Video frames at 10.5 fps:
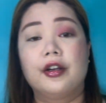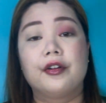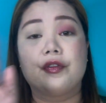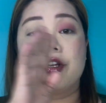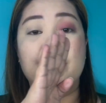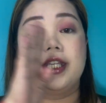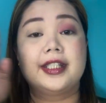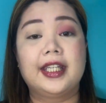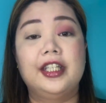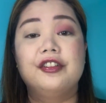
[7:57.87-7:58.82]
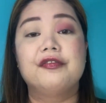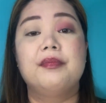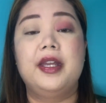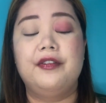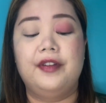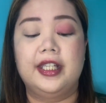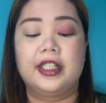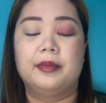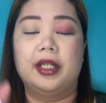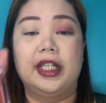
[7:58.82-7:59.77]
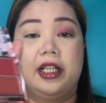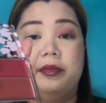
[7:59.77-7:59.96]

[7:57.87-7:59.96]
For this side of my face naman, I'll